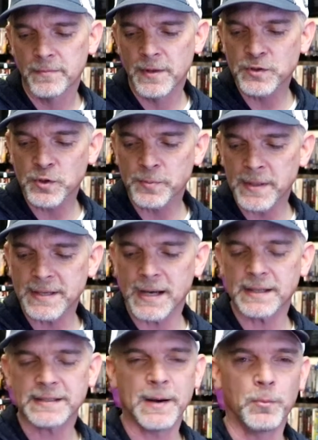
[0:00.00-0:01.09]
this is my
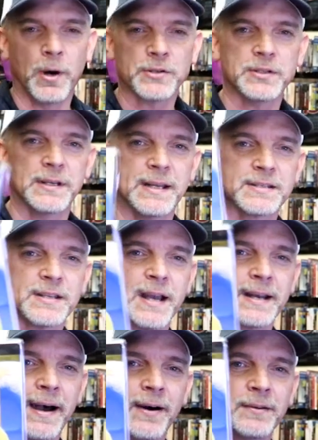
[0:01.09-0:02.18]
second time watching
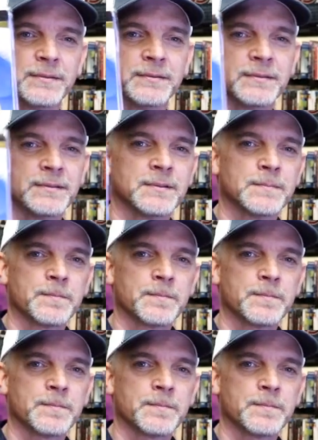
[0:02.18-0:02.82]
Inside Out.